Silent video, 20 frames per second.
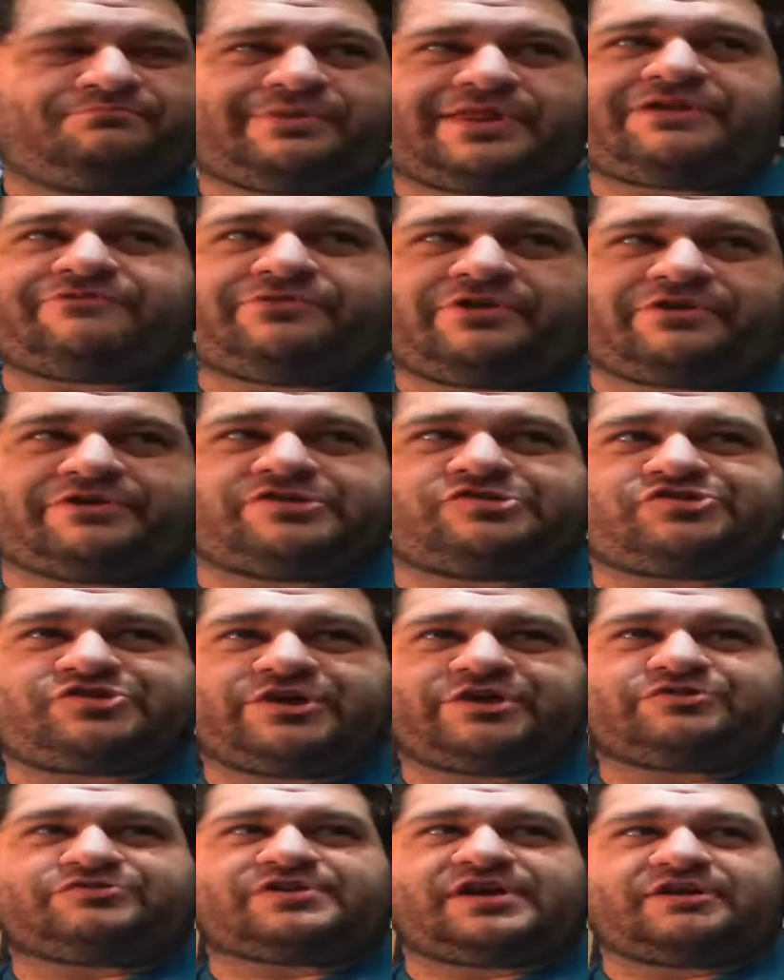but it really
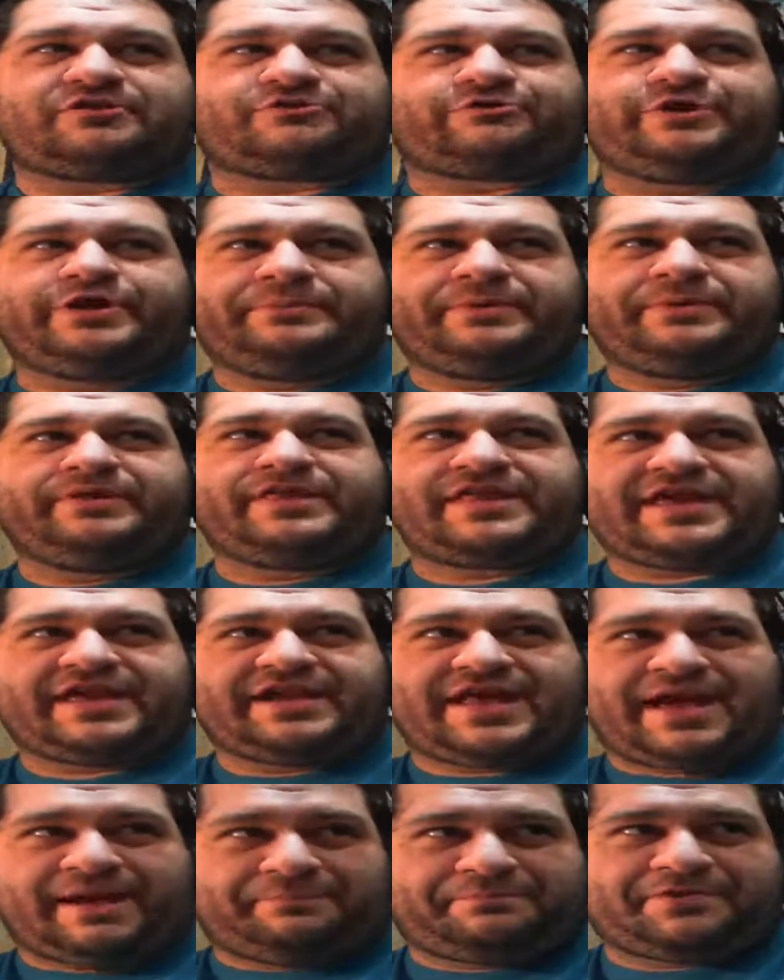shows how
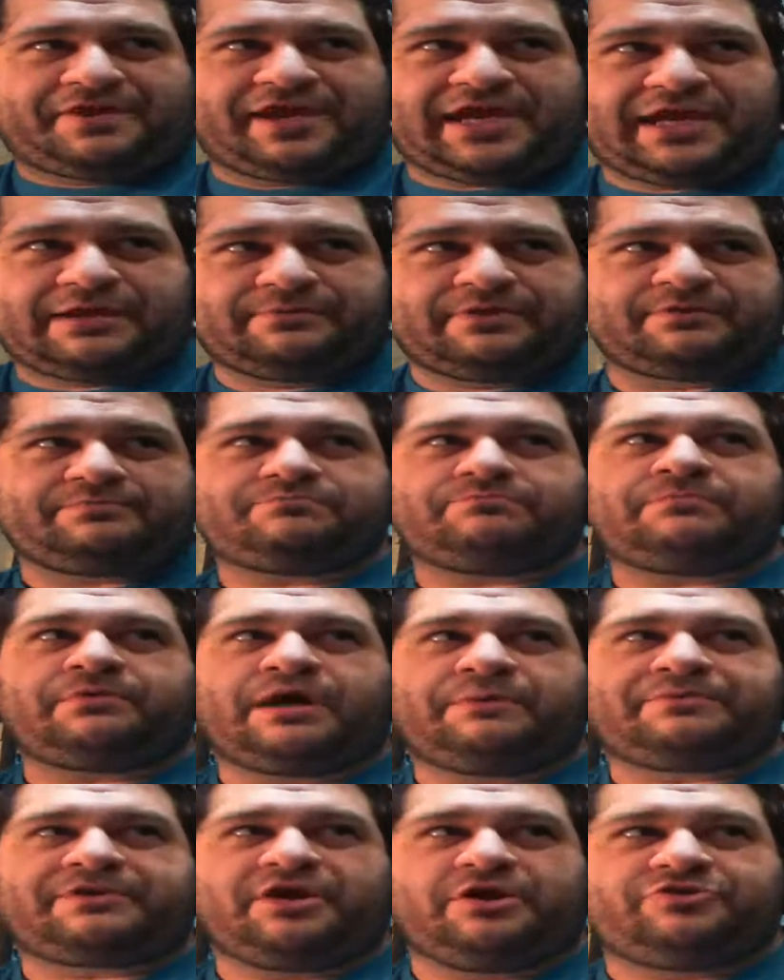criminally inept I am at
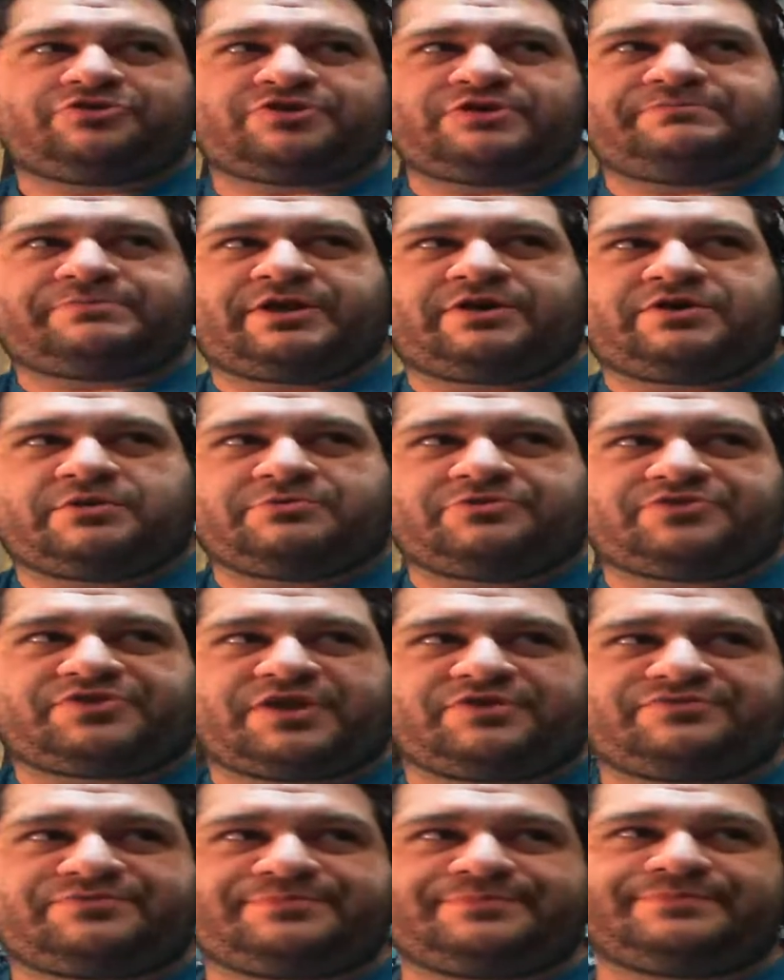pop culture and paranormal
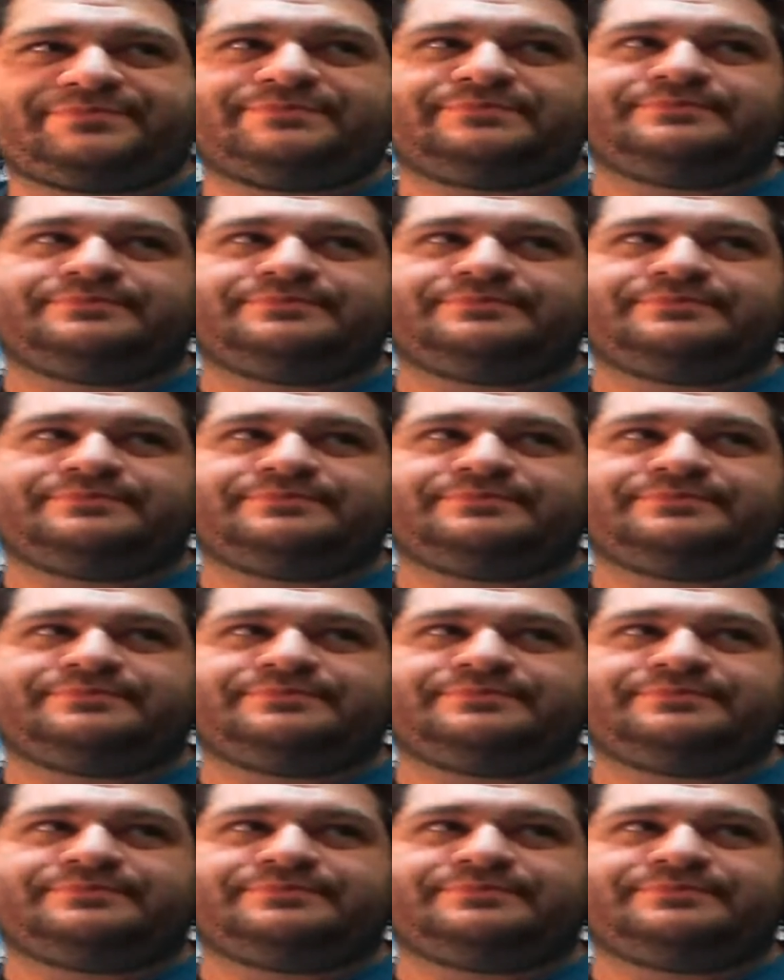stuff.